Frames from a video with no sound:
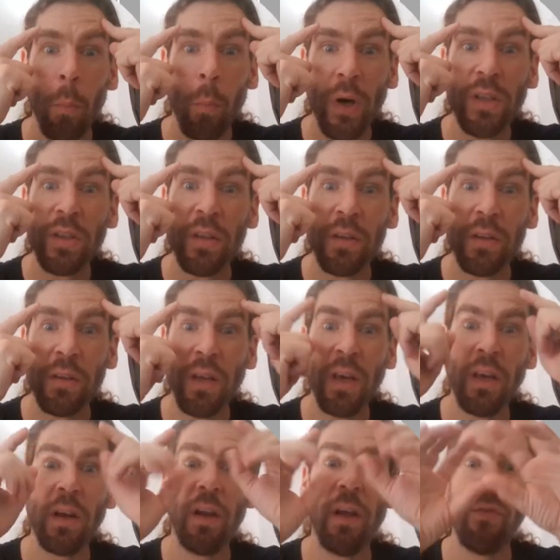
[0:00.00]
but
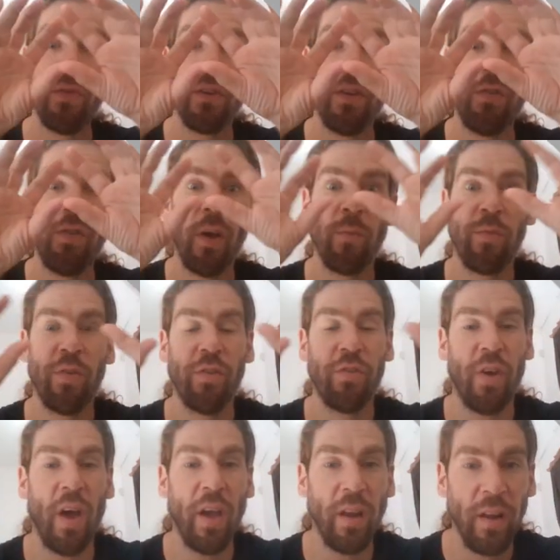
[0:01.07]
they live in the same
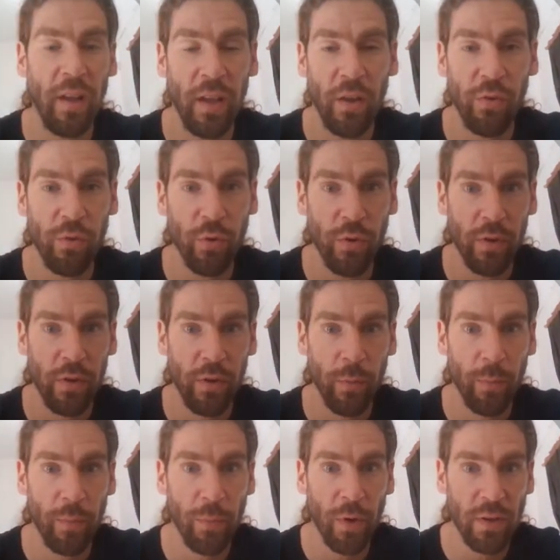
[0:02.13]
society. So,
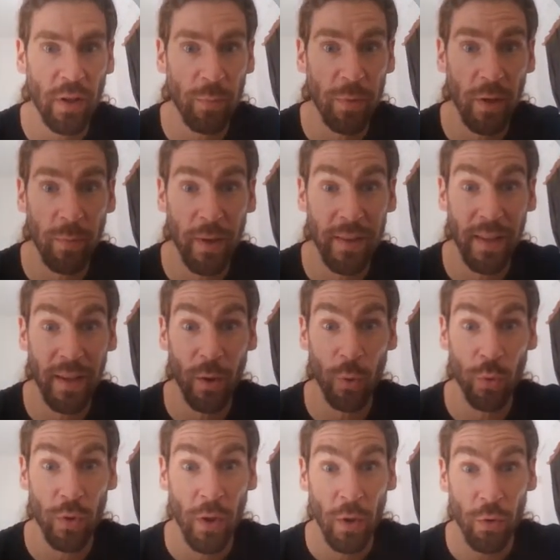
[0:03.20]
nangtabiba
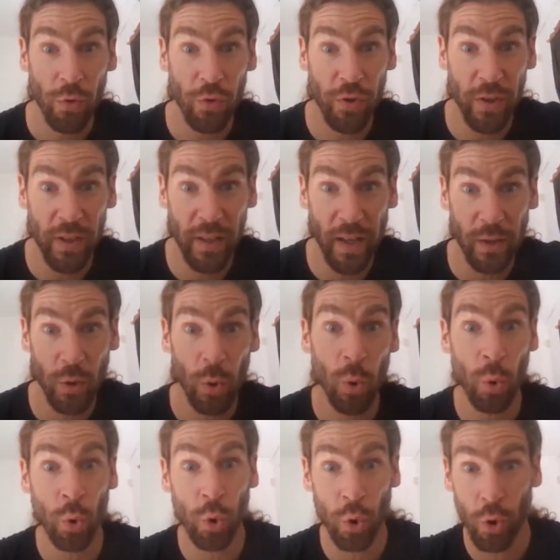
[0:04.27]
dingon sociedad
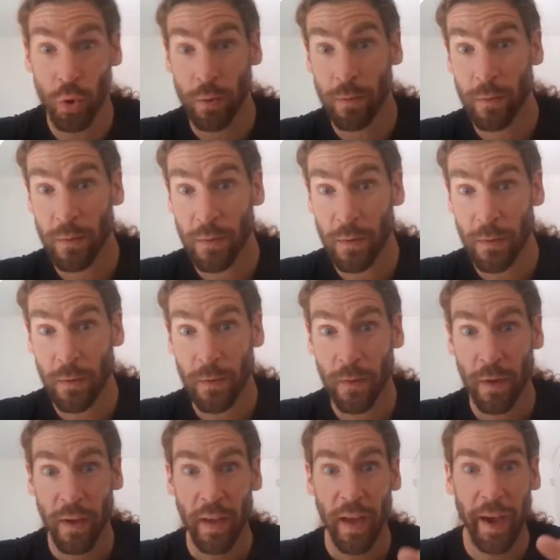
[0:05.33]
junto,
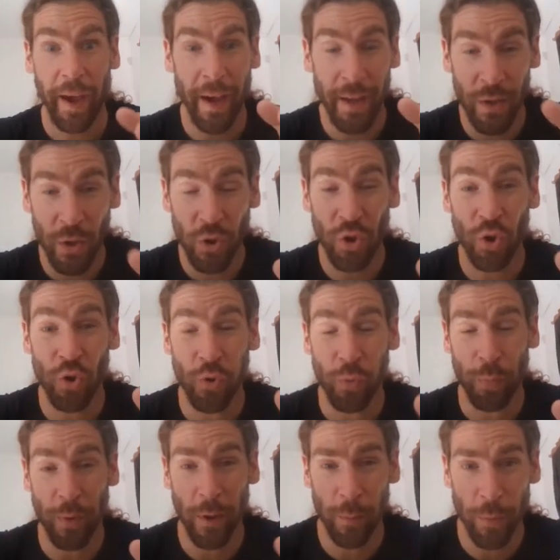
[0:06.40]
and those
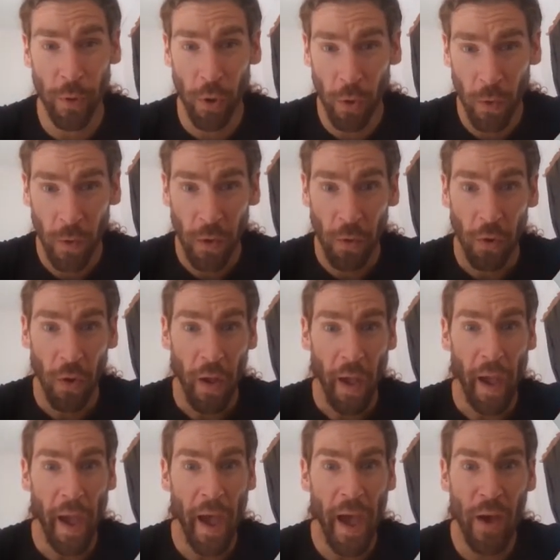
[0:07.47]
people
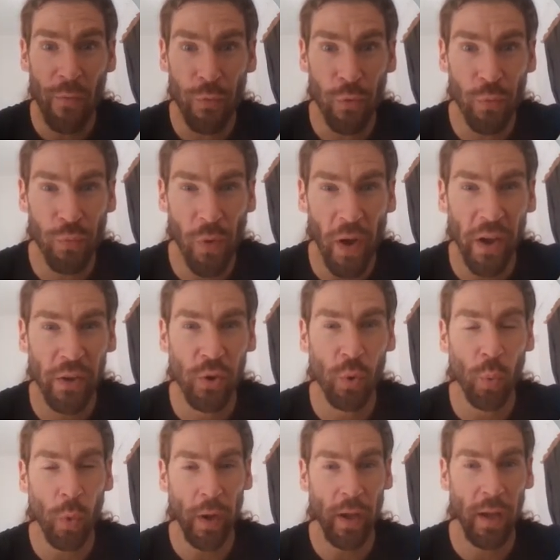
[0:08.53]
have to find a
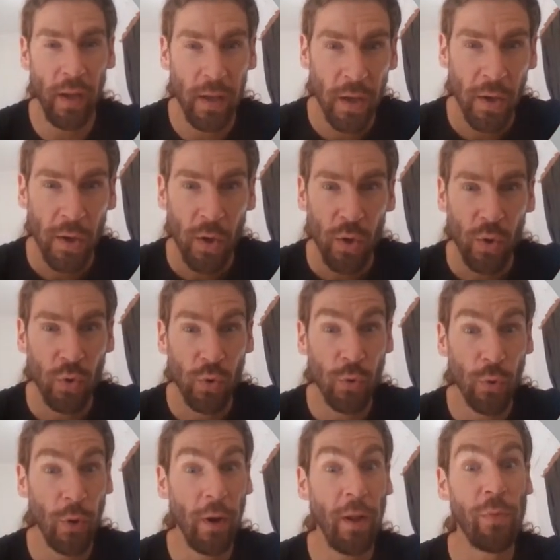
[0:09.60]
way
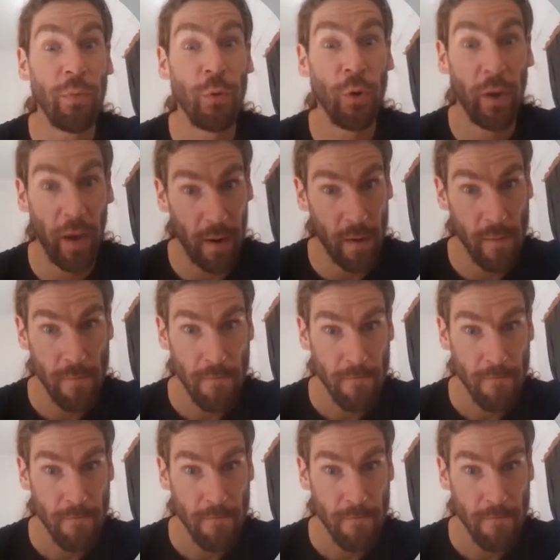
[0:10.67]
to live together